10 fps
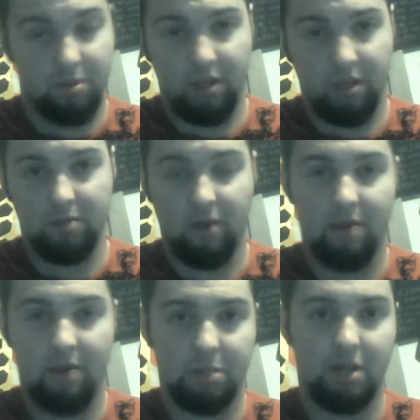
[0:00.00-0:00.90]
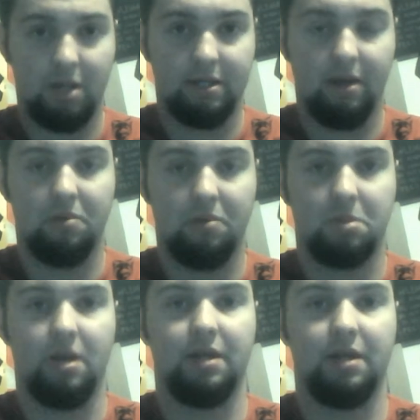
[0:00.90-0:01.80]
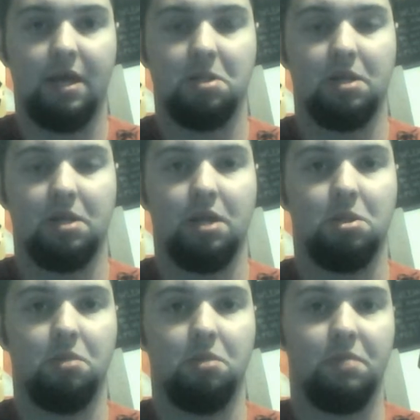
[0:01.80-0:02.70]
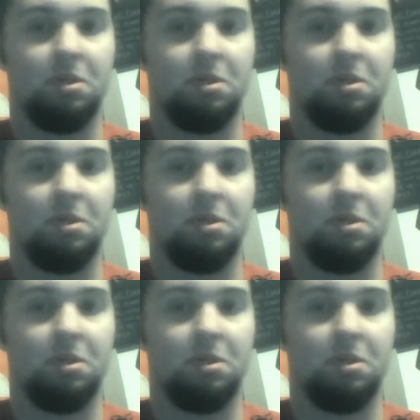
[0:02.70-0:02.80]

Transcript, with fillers: so that's why I'm trying I was trying to educate you